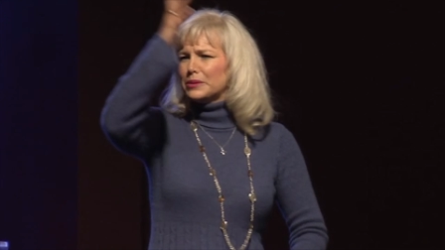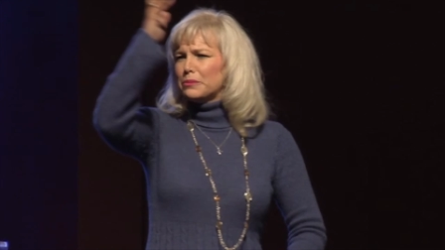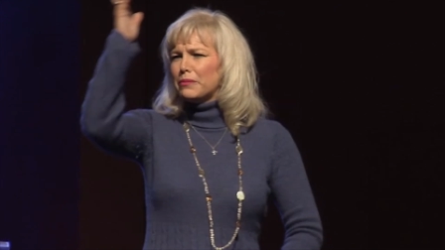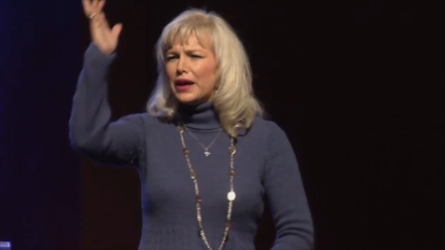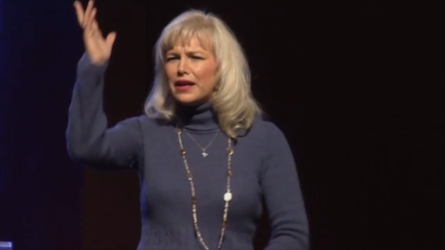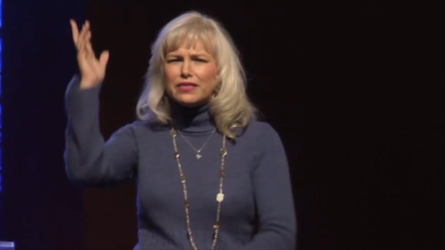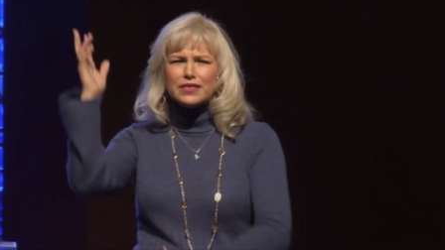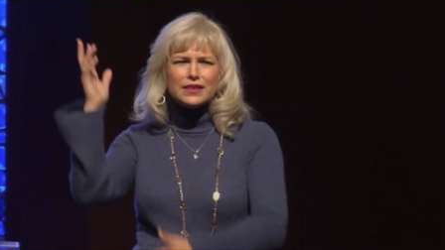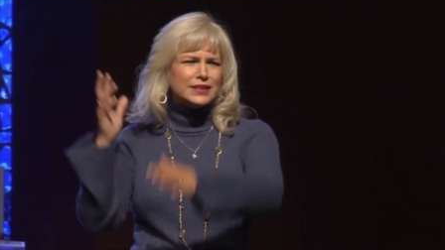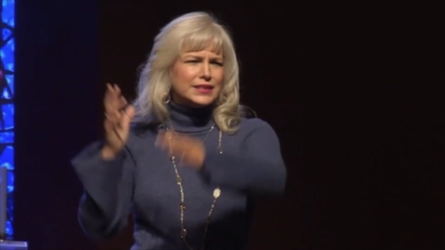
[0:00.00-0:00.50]

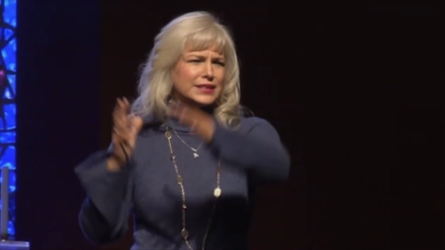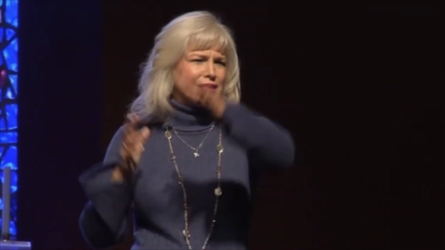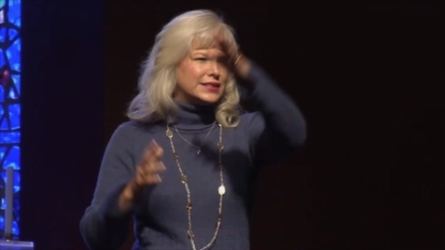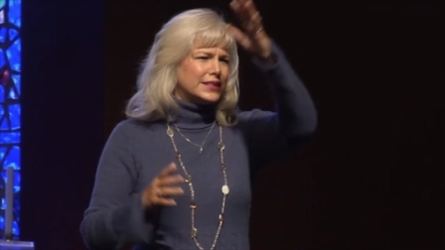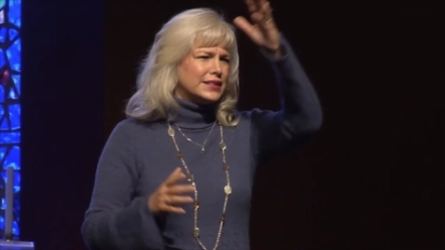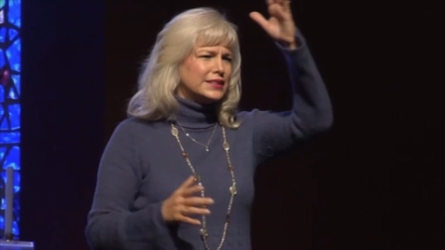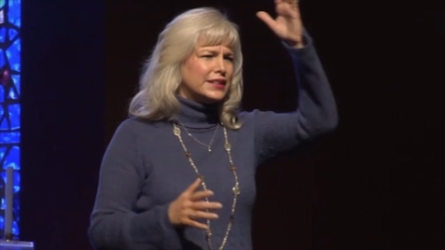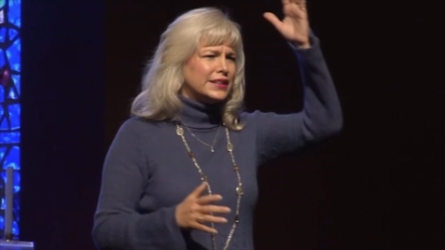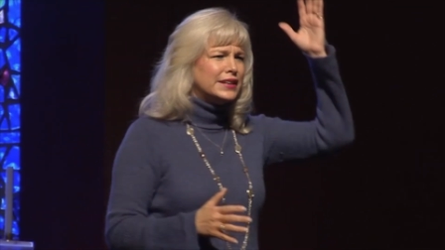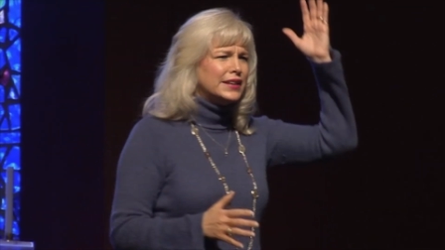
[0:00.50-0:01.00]
Methodists
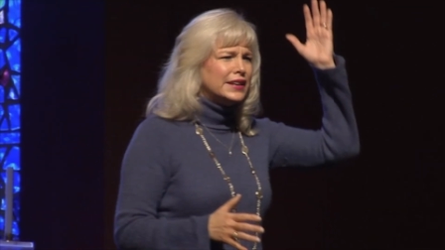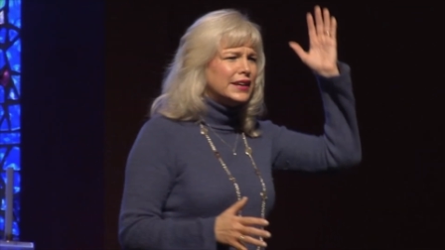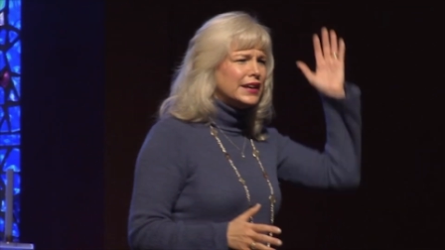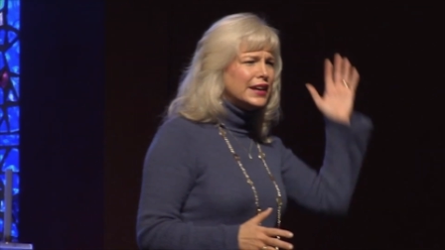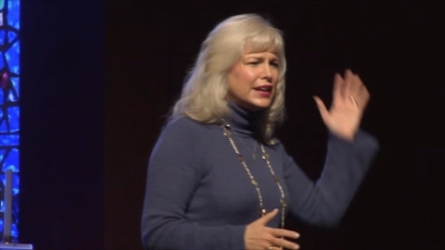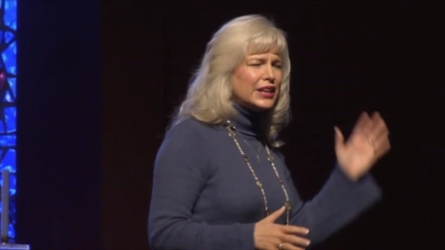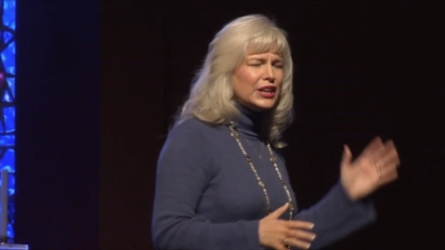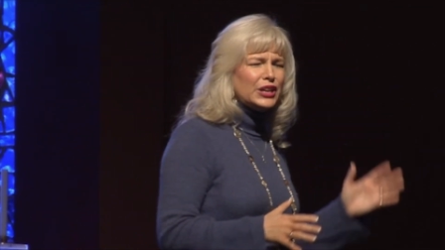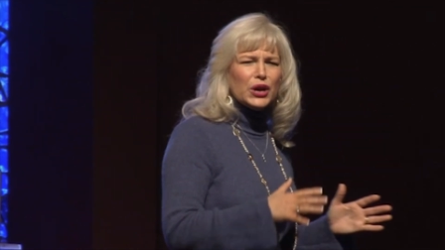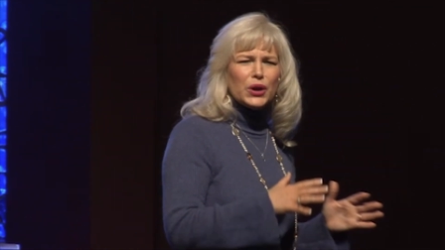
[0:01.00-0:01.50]
and the,
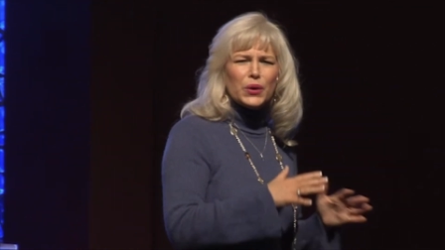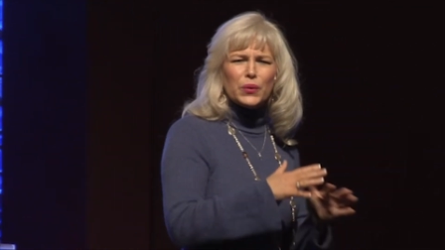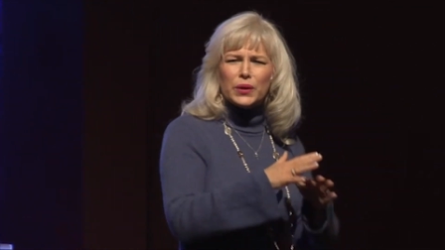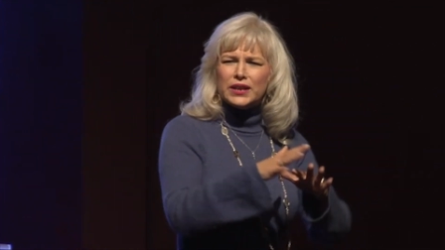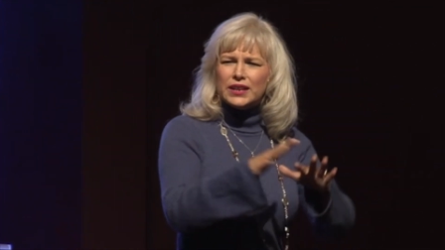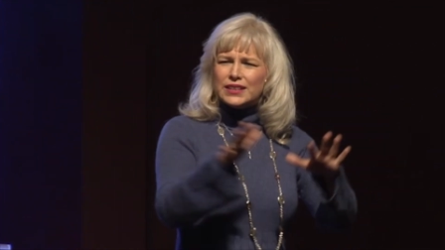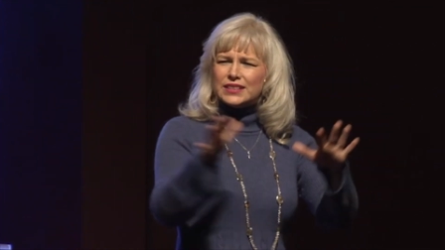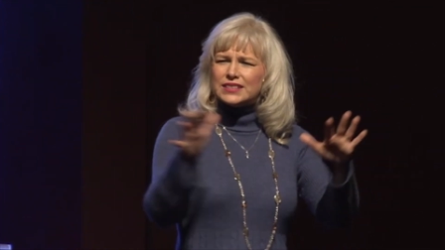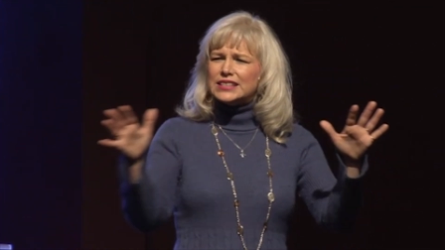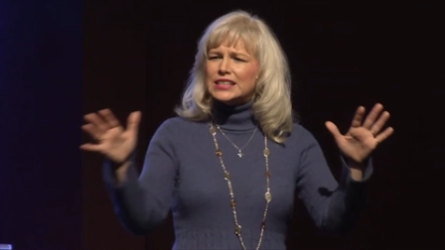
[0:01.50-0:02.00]
you know, and
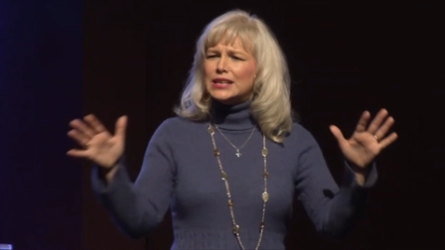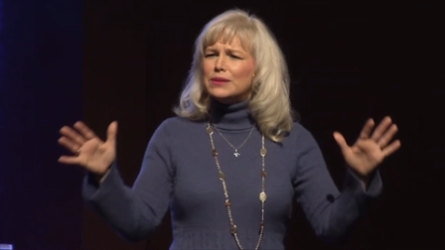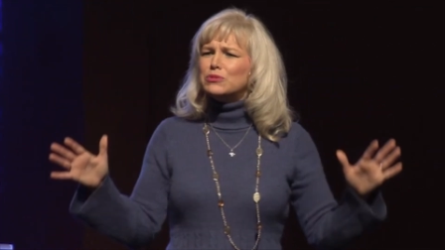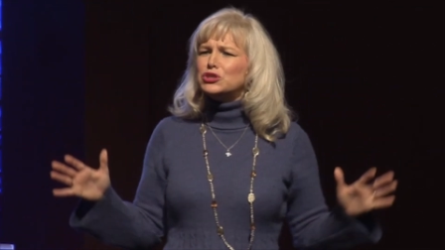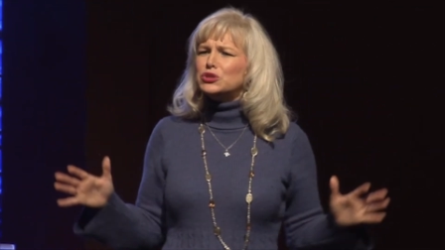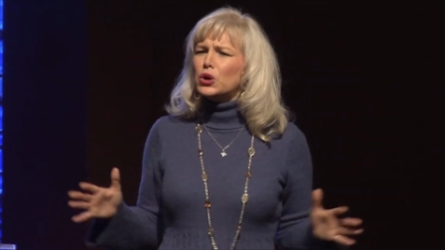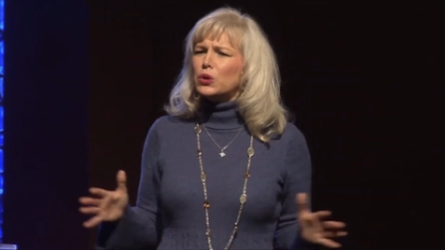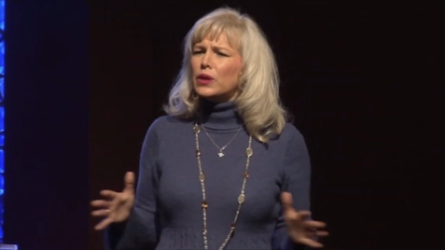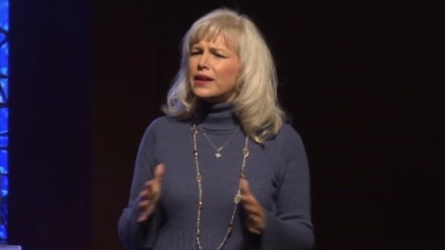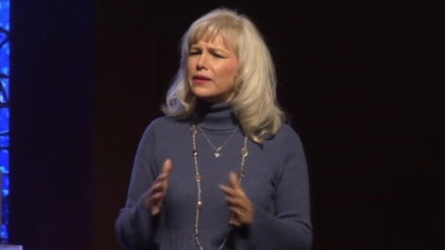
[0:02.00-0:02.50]
it seems
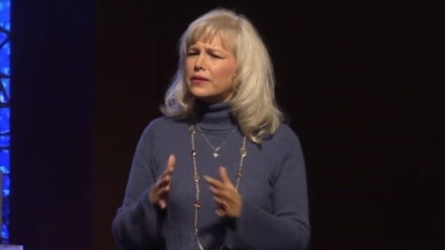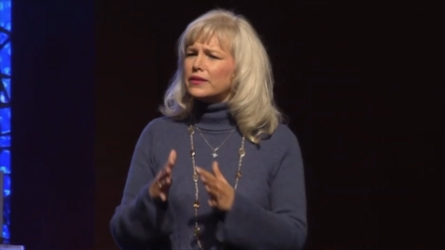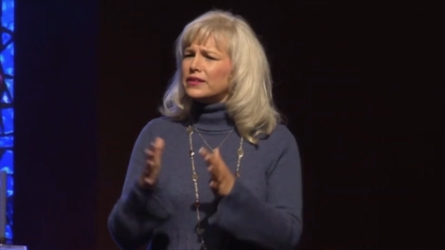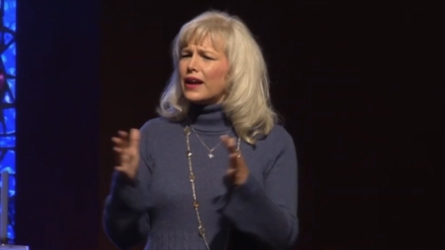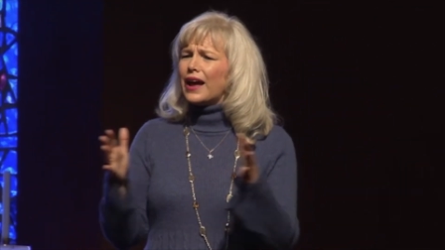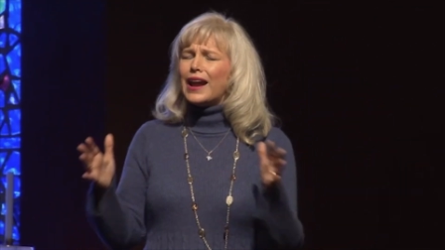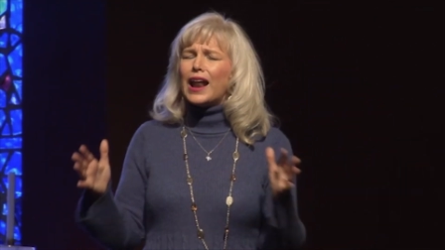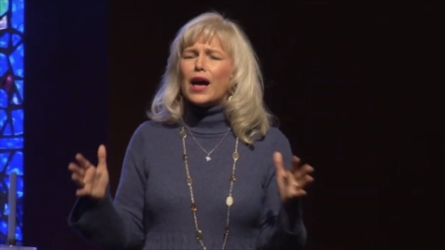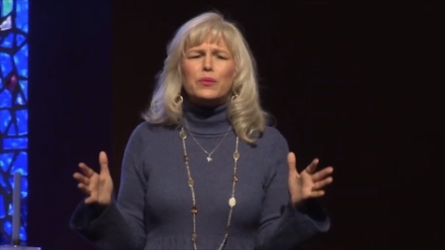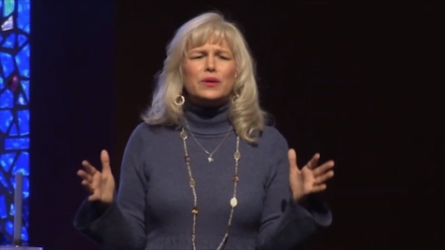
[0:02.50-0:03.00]
so like,
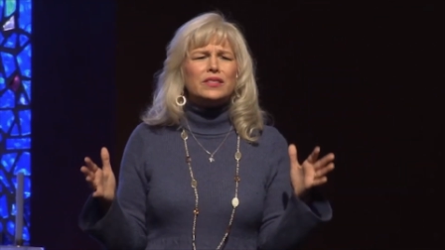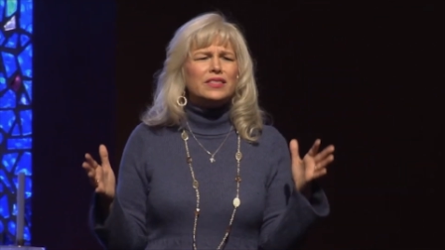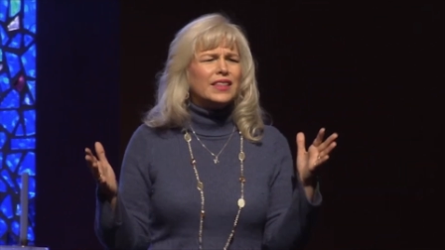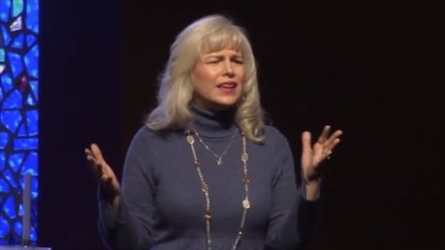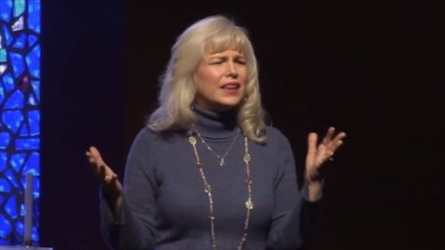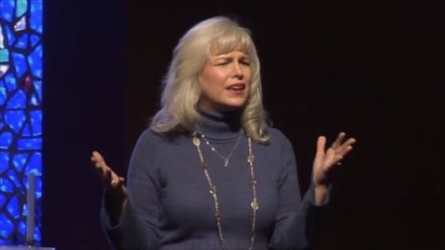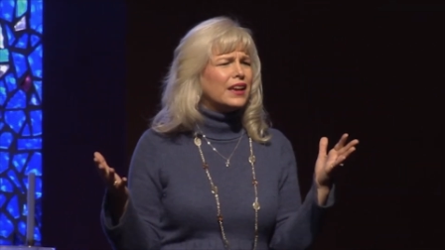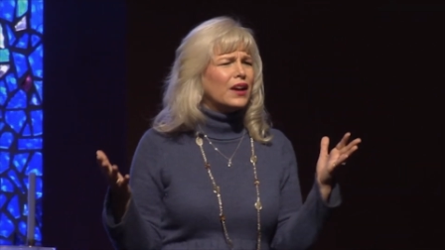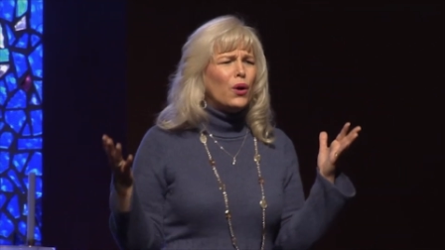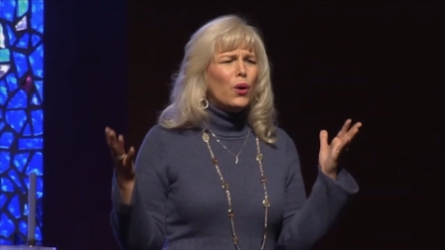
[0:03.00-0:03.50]
and I would
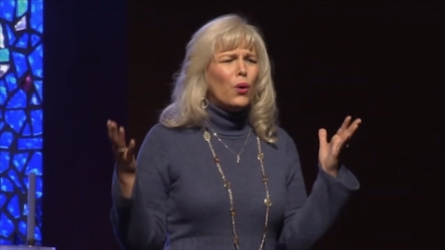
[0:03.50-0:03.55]
think,